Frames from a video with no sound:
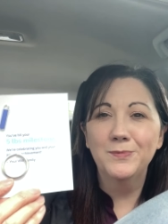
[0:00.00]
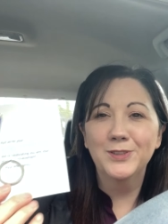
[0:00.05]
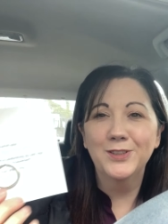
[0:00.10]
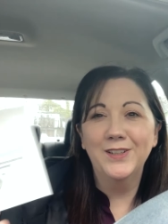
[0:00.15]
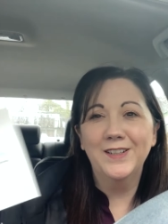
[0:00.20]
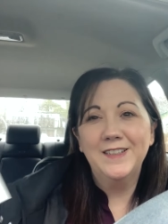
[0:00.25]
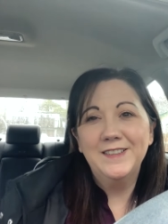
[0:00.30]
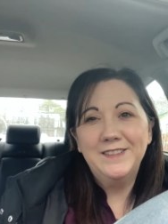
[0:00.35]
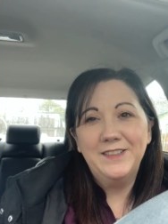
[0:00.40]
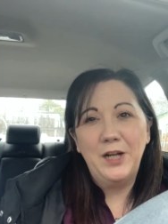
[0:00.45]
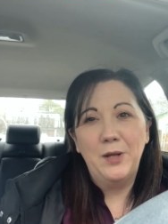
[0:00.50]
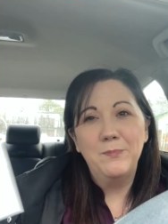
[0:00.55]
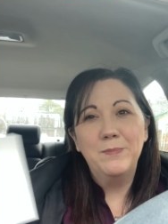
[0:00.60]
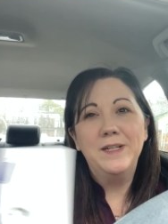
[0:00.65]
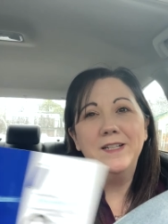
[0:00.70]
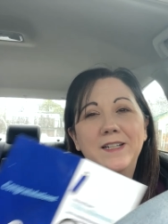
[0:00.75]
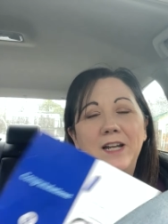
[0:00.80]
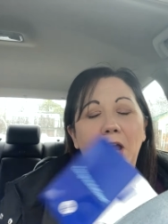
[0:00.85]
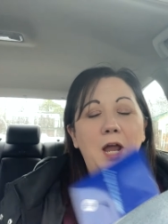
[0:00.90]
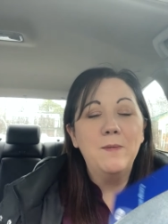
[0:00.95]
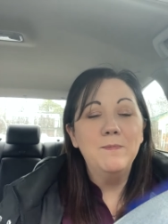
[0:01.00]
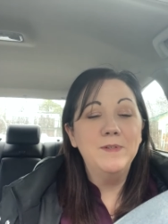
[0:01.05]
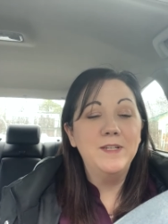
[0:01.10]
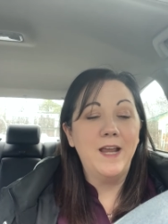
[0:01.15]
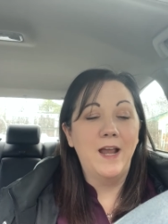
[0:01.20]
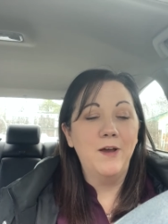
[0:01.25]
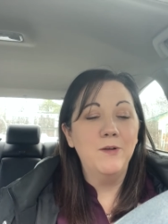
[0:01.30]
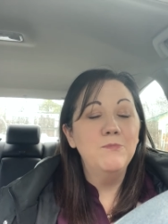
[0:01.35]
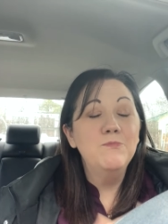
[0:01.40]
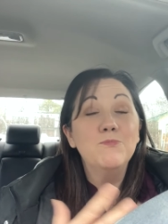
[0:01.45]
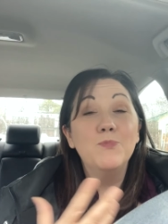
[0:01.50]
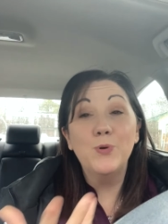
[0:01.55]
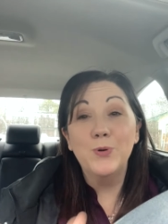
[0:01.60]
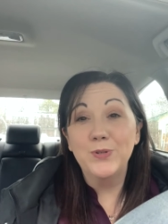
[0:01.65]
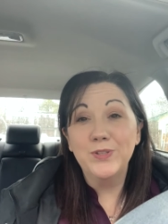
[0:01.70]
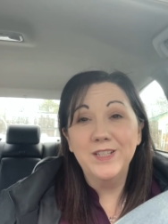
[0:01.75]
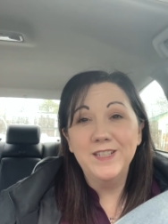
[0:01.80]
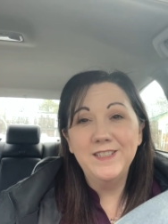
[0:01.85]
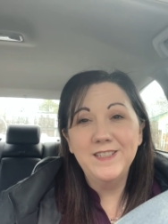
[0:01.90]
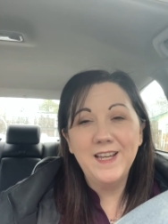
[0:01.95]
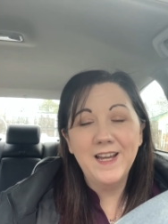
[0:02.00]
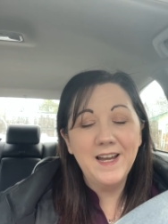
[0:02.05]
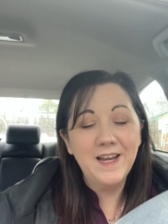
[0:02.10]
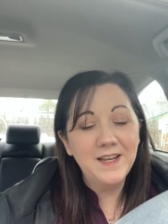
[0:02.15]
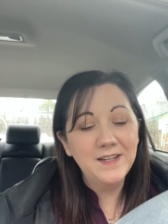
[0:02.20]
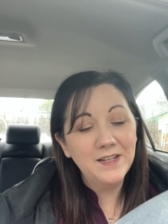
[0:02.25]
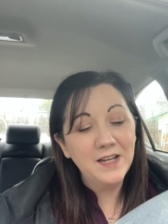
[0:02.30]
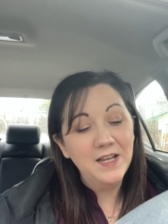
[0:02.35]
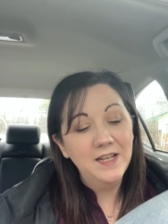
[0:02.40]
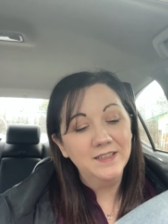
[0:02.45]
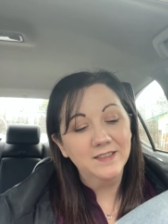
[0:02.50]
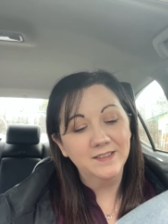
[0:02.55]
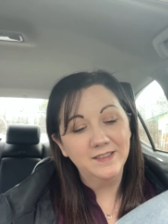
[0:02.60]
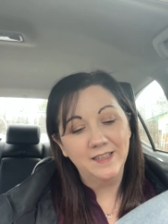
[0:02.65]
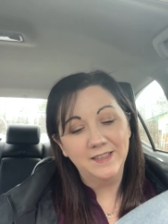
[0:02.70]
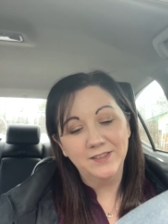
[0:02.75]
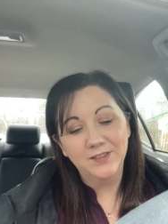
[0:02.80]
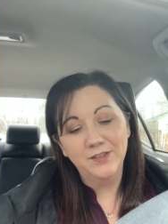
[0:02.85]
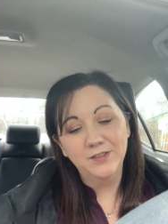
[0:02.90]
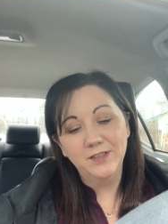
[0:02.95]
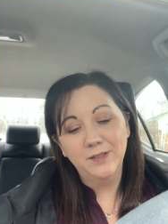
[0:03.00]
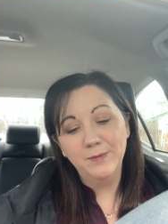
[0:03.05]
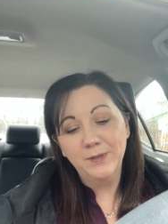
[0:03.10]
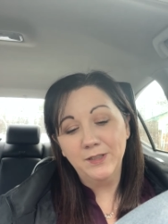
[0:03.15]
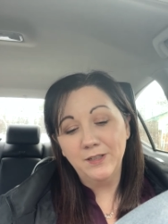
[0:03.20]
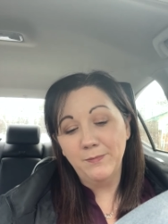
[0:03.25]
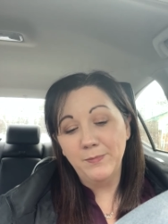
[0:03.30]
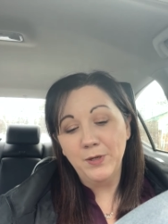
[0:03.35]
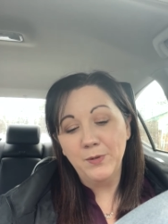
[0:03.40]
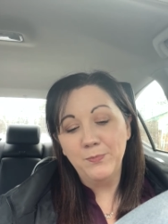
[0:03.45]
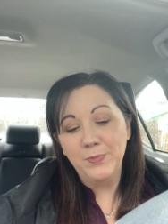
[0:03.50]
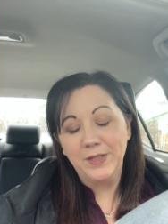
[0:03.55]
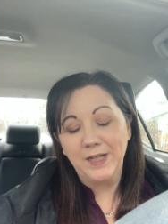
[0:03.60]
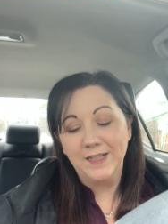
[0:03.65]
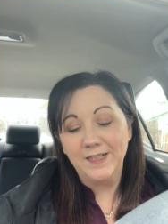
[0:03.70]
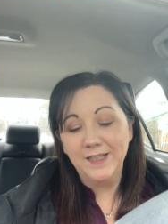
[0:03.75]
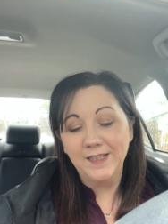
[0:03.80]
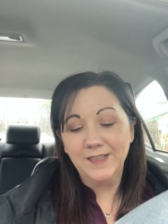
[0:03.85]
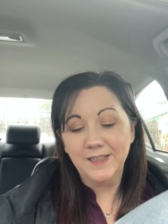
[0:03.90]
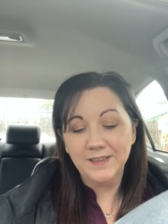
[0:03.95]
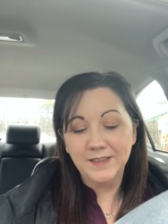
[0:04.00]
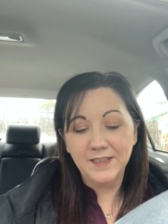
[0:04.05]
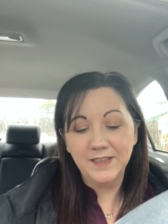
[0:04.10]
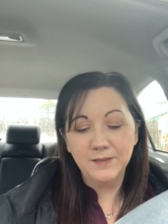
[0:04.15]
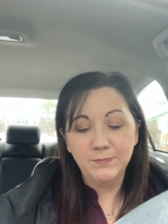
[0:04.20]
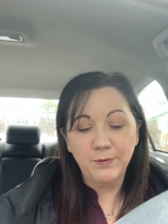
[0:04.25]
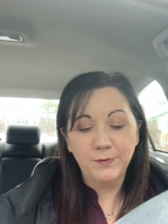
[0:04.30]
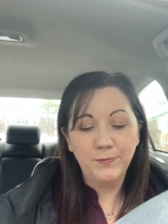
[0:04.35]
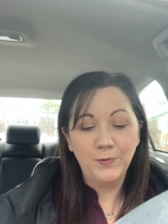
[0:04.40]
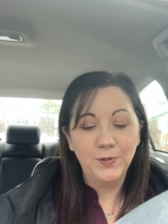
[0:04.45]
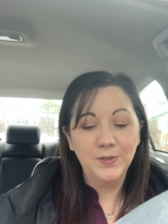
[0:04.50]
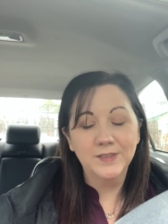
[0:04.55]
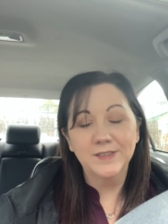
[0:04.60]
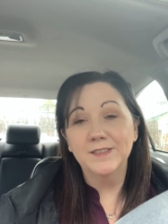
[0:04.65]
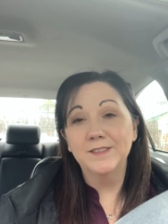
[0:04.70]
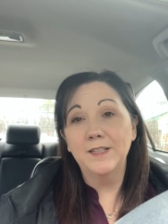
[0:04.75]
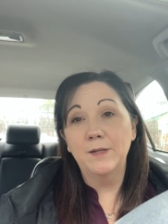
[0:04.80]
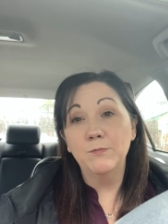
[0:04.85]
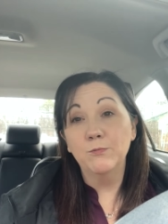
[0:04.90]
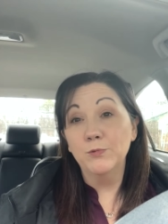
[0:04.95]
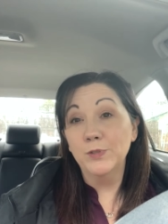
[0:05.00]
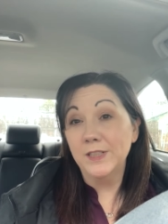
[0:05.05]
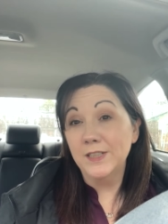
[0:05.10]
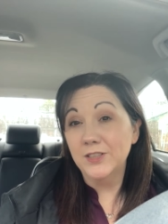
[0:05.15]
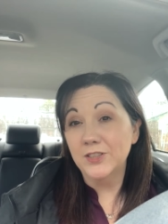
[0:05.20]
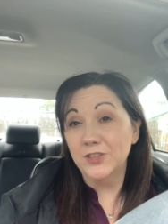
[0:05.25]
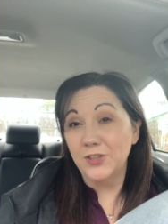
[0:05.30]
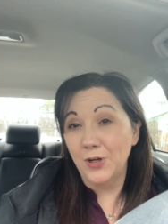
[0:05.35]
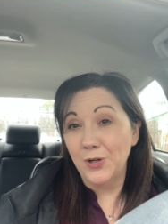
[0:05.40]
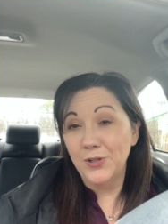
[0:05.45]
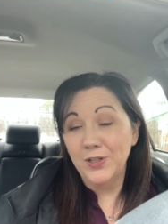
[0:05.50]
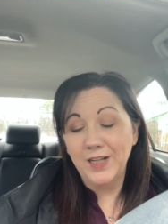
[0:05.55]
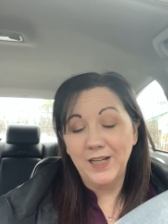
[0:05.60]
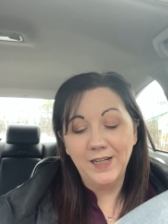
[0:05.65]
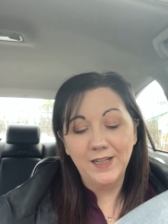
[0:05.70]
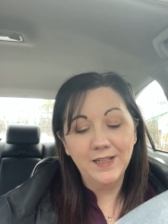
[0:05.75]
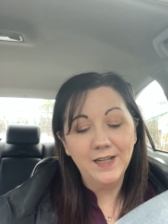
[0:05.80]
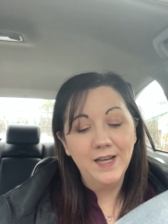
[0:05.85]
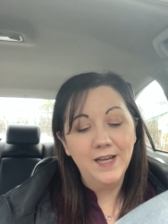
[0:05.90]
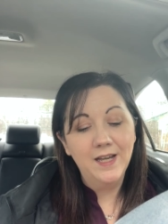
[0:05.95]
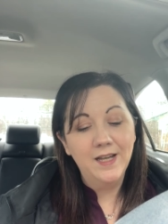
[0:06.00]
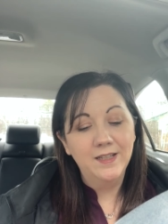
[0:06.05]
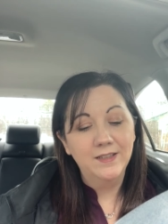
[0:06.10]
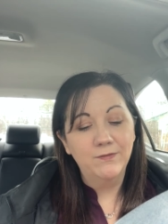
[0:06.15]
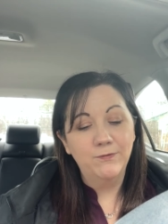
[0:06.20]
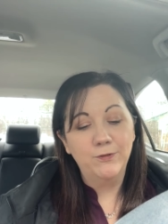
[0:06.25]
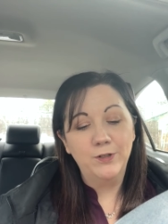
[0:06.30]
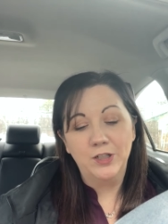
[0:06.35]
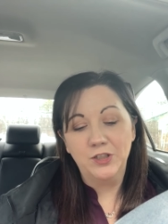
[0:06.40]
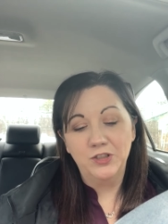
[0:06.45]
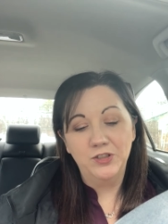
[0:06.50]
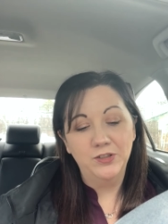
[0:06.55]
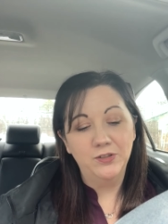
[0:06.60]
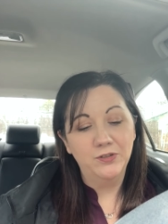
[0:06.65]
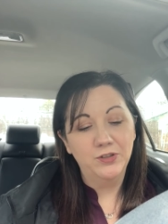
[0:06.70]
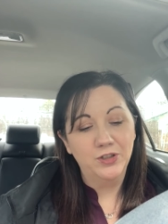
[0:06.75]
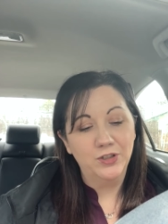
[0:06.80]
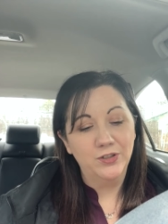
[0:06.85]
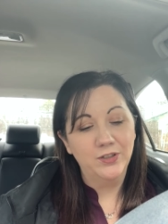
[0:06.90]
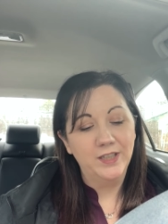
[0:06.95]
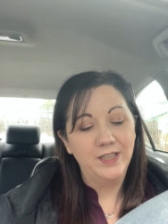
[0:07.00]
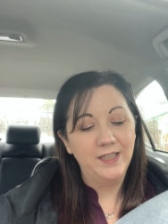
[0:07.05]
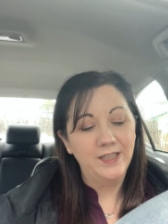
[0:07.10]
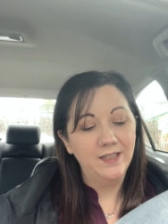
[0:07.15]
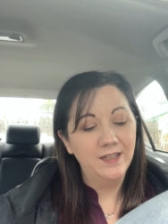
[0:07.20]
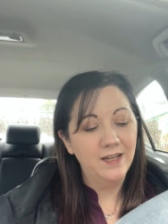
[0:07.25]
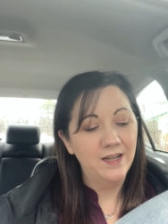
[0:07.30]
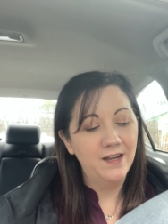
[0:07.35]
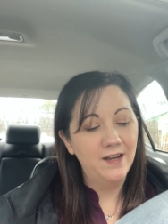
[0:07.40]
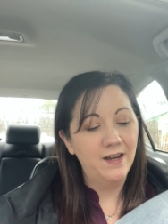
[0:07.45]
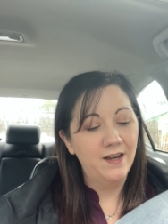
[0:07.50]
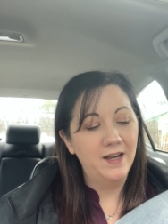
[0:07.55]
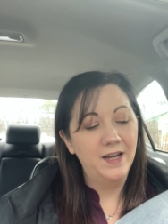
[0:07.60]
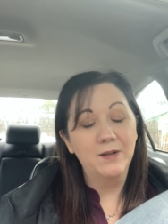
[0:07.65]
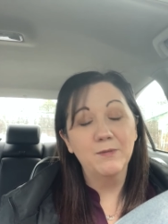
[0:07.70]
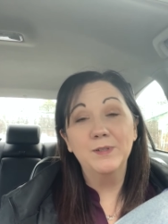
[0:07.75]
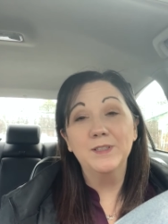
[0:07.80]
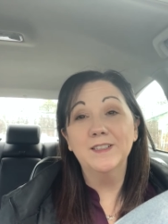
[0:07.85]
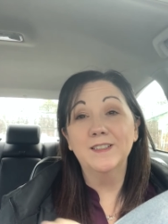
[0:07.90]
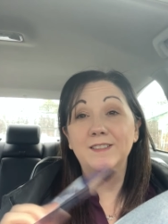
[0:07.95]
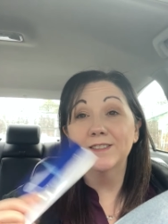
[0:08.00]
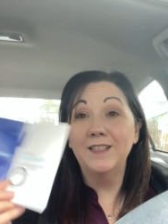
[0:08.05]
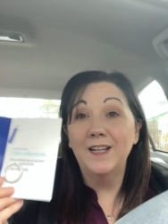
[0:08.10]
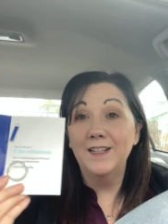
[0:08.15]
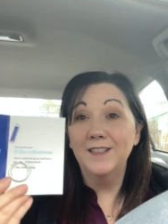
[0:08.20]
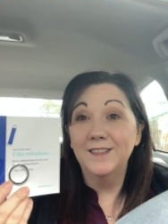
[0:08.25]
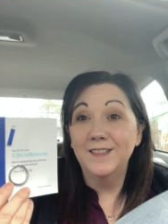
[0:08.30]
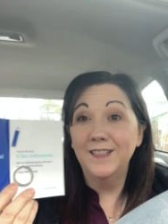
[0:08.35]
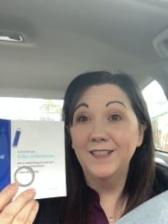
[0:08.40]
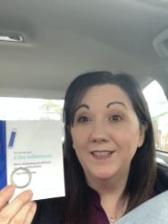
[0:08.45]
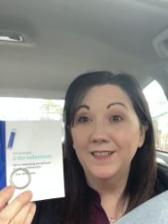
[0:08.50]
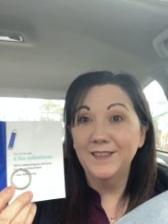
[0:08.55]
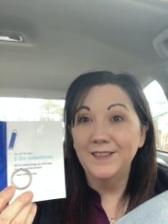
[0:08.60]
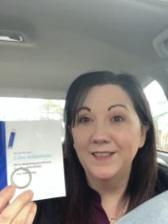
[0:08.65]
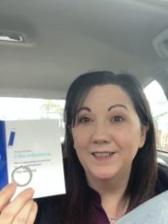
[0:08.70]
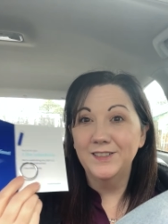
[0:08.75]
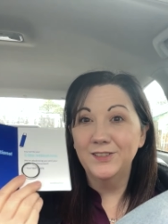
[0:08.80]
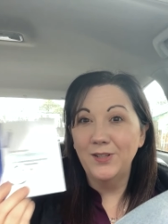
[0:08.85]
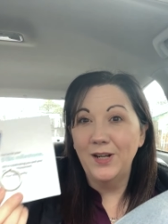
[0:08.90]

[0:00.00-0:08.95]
So like I said, I mean, I'm down more than that since I started W W, but I didn't get these before. And since I'm restarting fresh new journey, I was excited to get this.